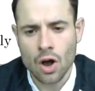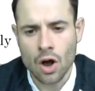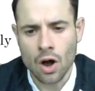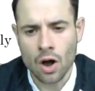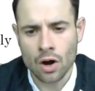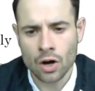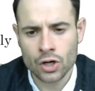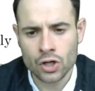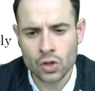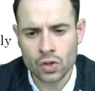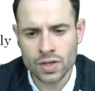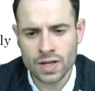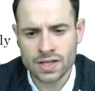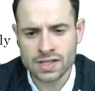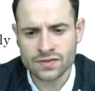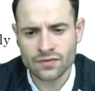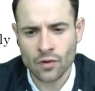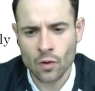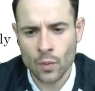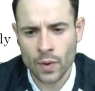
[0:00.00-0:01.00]
are
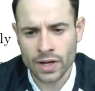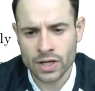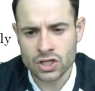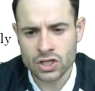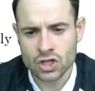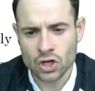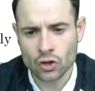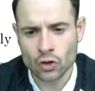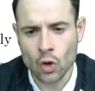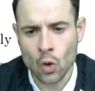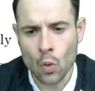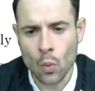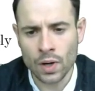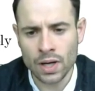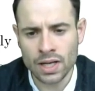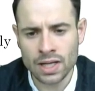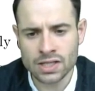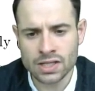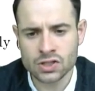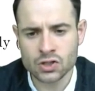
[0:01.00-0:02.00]
units for which the
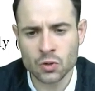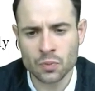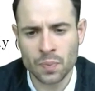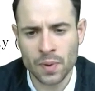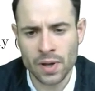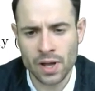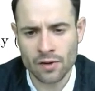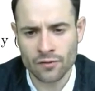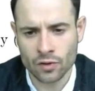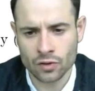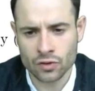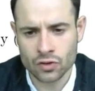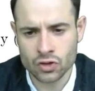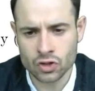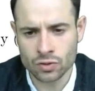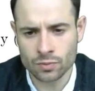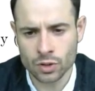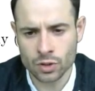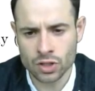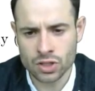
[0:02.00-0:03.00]
willingness to pay of
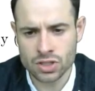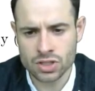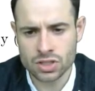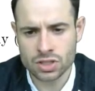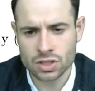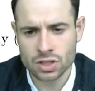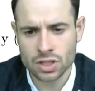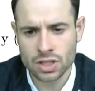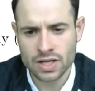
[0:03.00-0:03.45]
consumers